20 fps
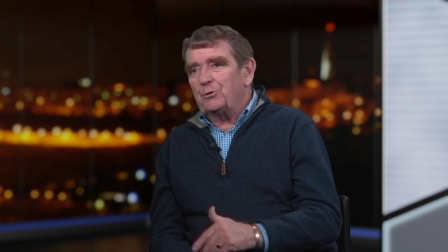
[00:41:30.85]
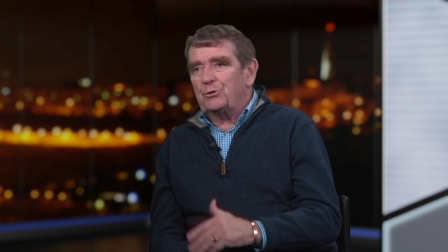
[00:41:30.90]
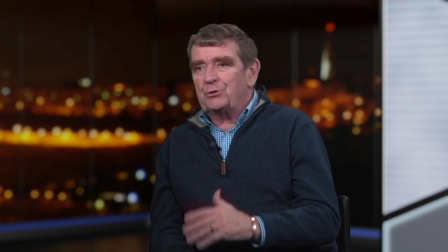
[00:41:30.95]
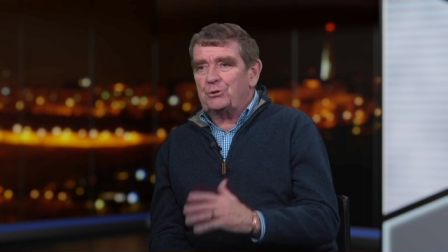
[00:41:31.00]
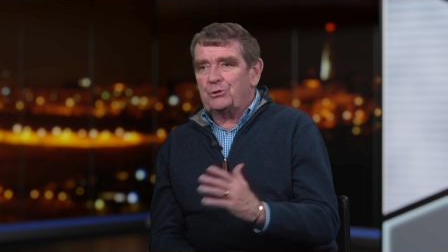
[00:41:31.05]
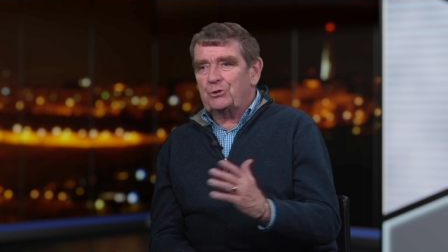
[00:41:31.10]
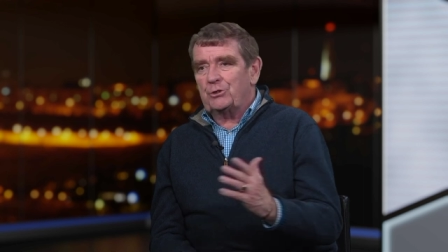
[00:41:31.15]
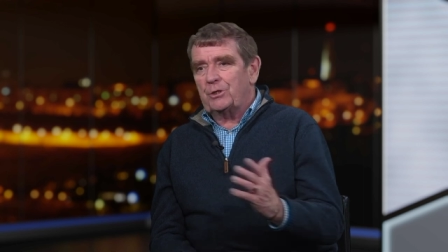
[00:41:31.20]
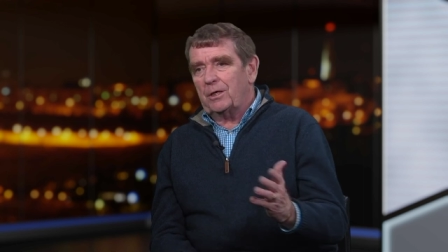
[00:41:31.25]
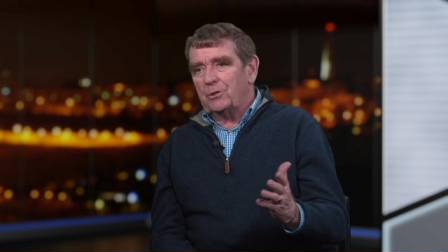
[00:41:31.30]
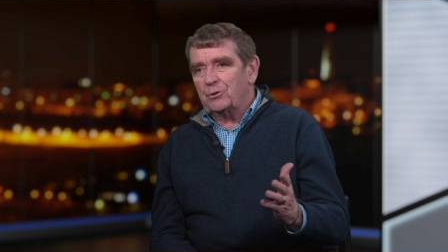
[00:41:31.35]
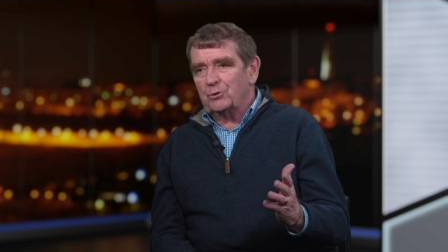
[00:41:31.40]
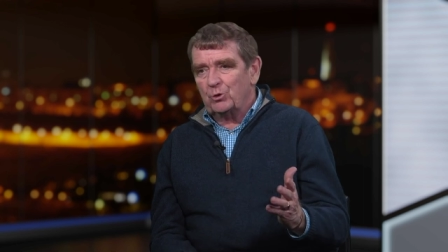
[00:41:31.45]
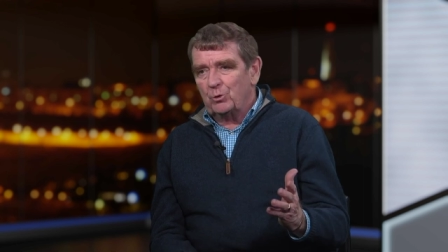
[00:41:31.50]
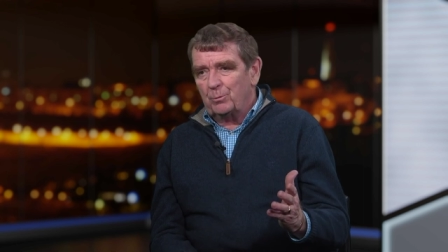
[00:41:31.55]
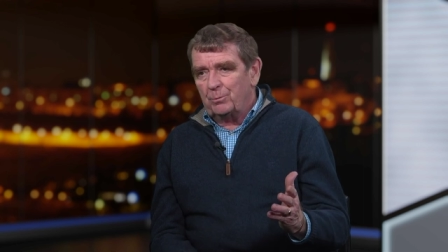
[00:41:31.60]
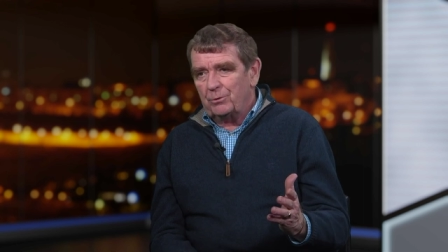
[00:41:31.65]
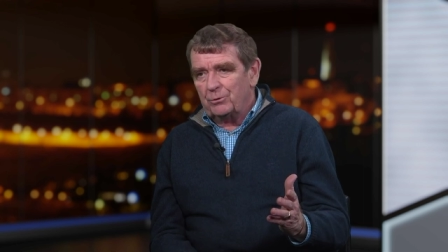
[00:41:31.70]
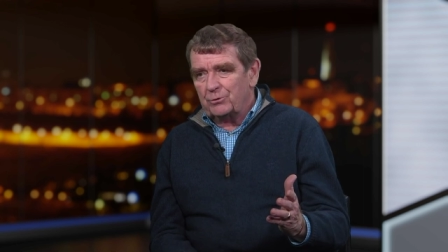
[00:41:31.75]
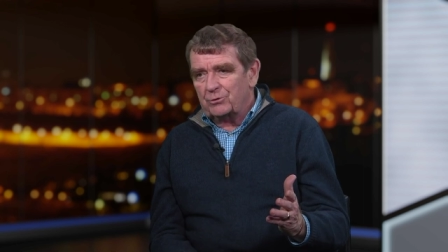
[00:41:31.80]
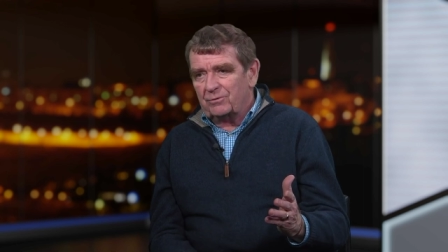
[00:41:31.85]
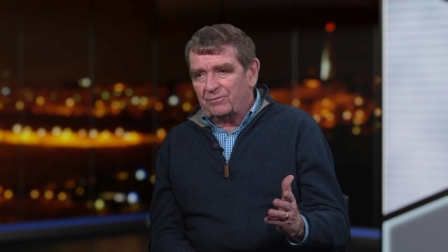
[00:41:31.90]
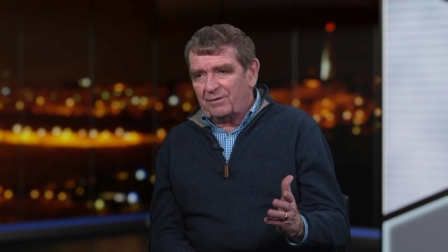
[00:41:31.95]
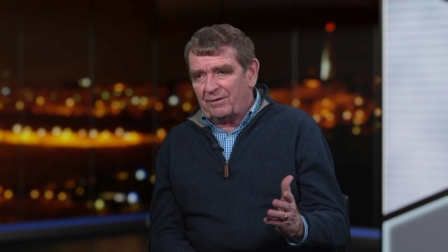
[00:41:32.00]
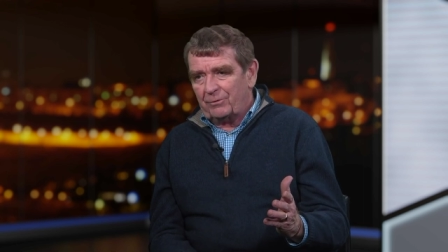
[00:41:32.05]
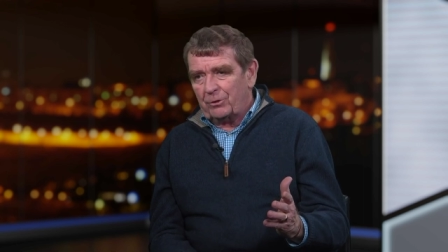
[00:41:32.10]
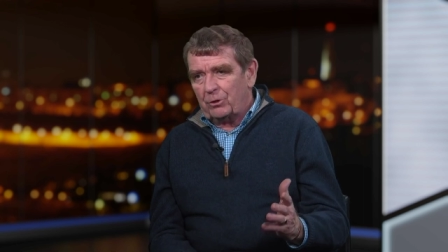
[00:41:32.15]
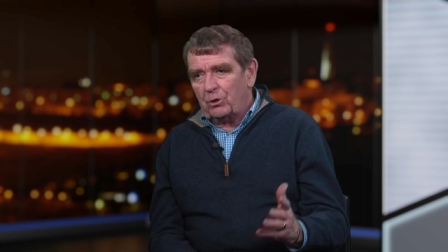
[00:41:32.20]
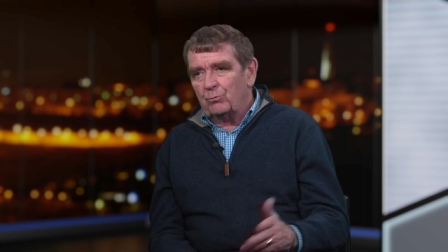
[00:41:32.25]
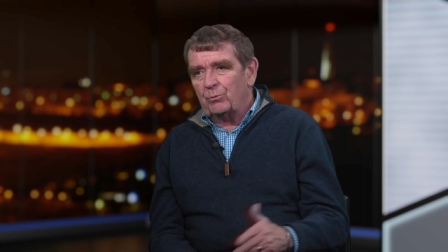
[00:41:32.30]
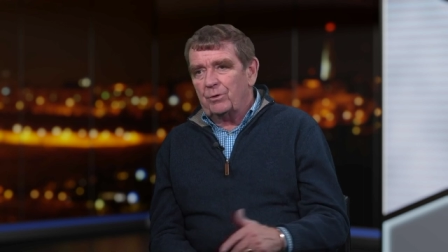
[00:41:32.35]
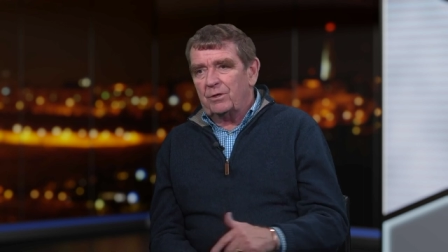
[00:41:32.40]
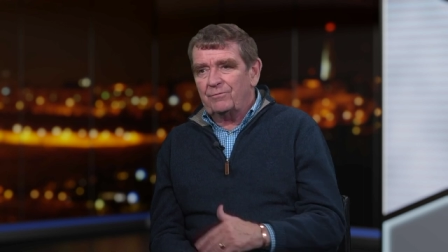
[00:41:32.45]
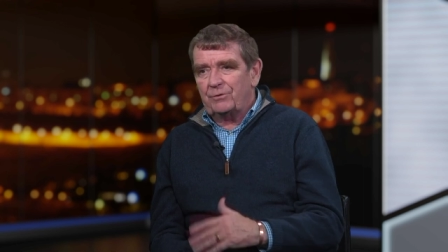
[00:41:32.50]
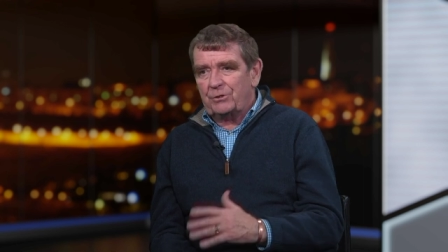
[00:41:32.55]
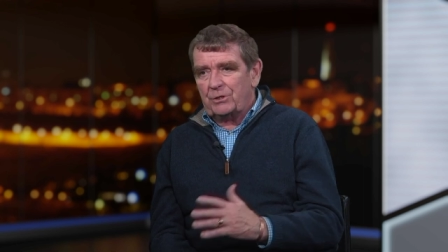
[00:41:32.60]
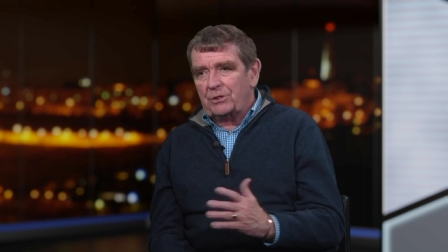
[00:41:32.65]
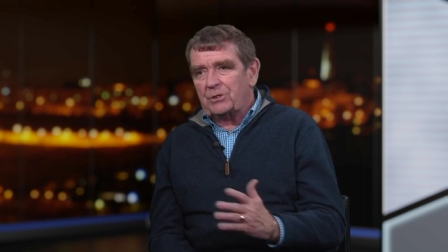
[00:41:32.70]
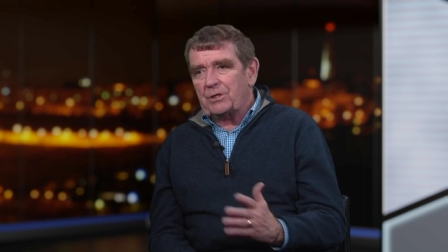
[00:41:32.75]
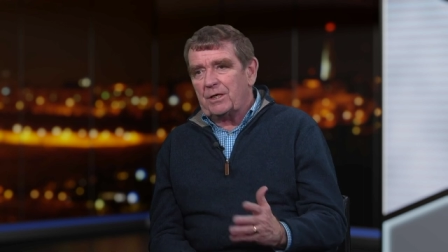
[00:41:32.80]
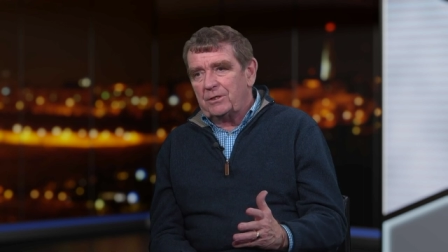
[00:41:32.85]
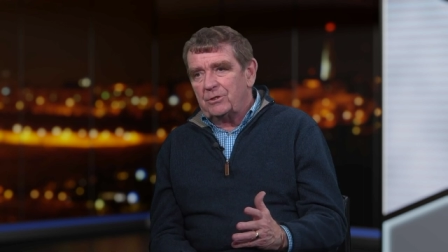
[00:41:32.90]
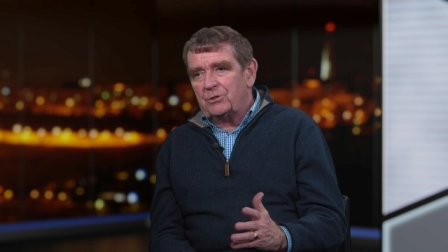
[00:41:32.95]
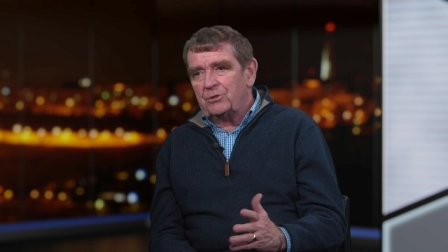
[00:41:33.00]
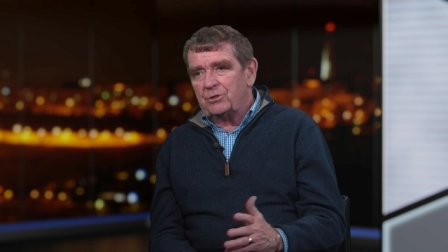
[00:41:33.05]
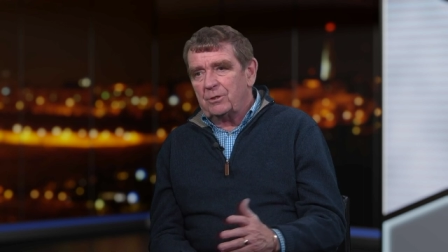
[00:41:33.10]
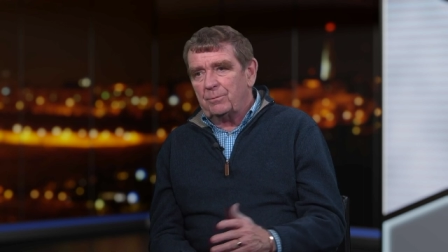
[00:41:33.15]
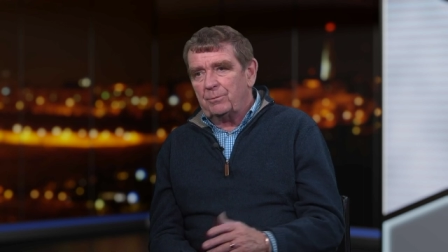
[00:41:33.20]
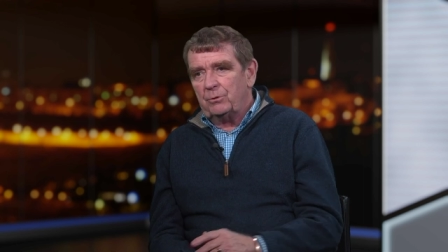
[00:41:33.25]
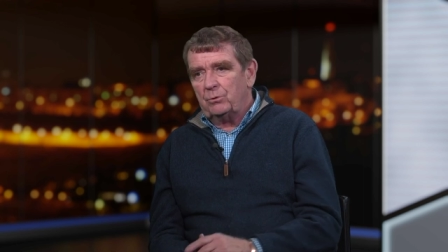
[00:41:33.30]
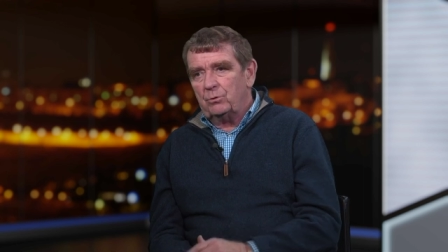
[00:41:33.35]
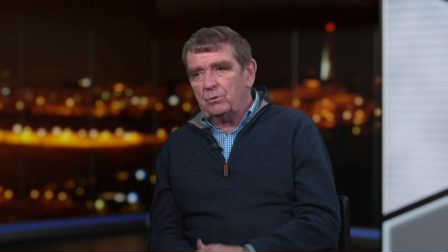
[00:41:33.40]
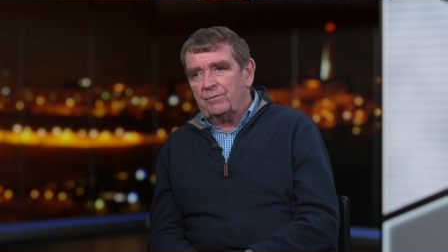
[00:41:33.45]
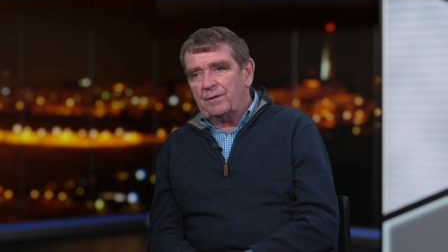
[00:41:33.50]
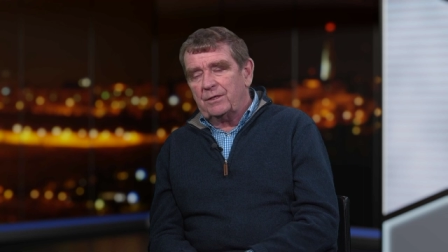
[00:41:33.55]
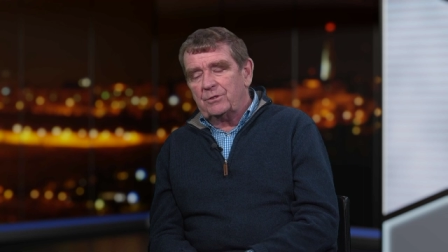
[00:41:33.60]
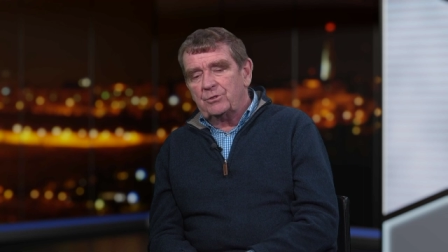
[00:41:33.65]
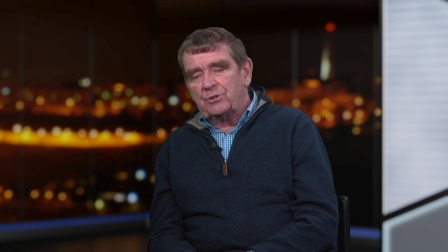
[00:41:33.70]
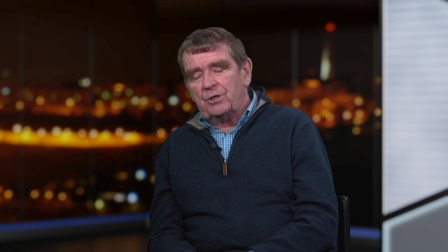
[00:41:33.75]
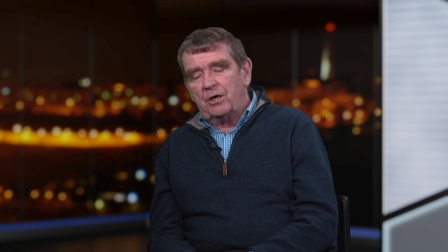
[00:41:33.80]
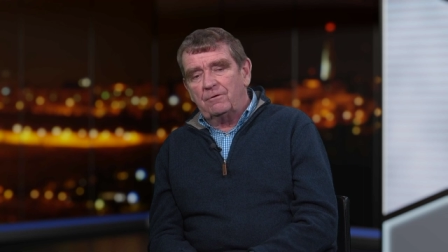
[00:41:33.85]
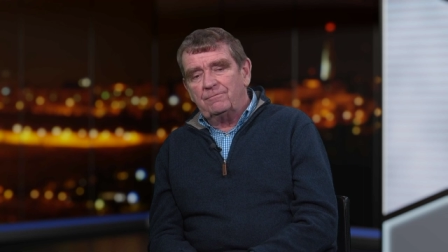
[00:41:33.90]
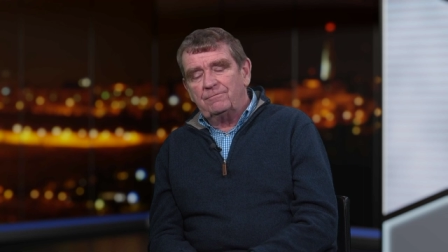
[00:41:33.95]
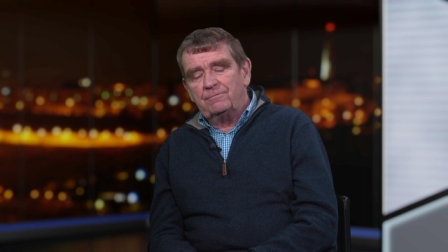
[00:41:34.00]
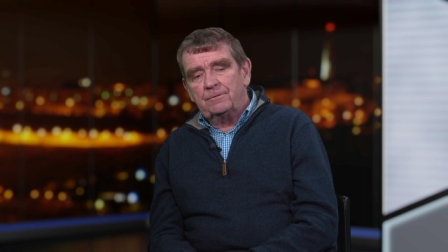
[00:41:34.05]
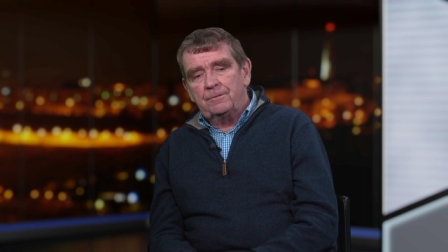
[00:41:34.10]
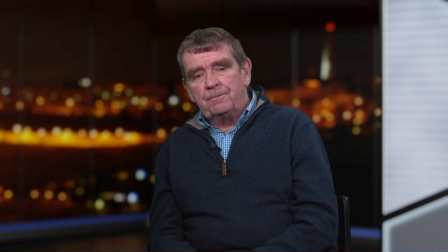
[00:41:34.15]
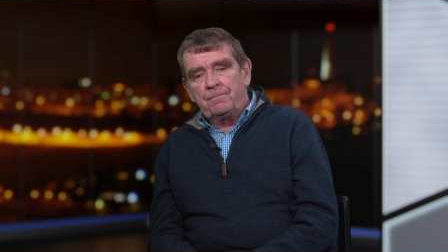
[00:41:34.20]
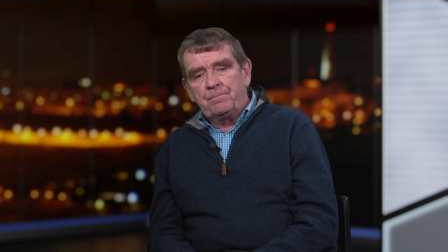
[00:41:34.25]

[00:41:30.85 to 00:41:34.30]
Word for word: this is the exuberance of having got rid of a dictatorship and all of that stuff.